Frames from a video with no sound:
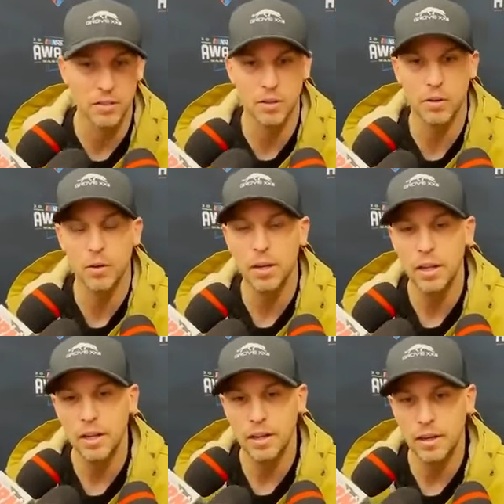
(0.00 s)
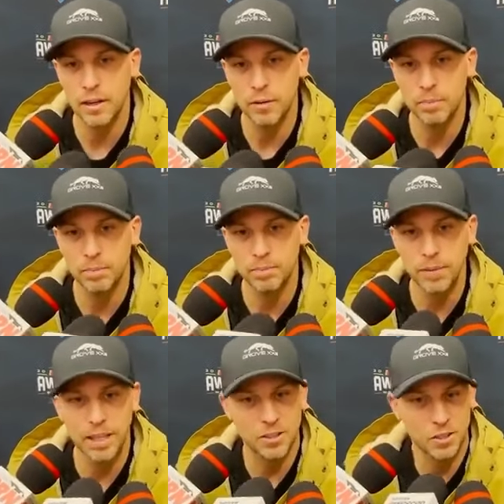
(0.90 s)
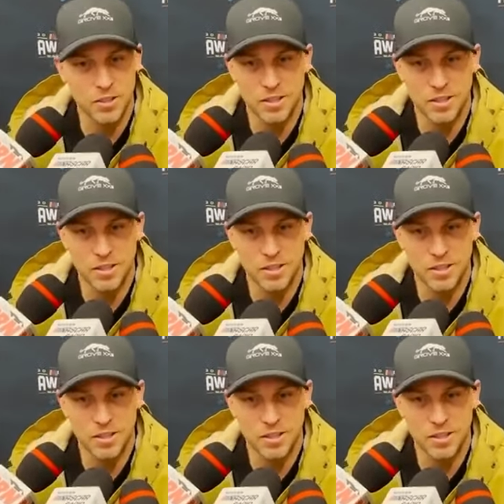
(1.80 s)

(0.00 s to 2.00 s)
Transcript: So um, it's just,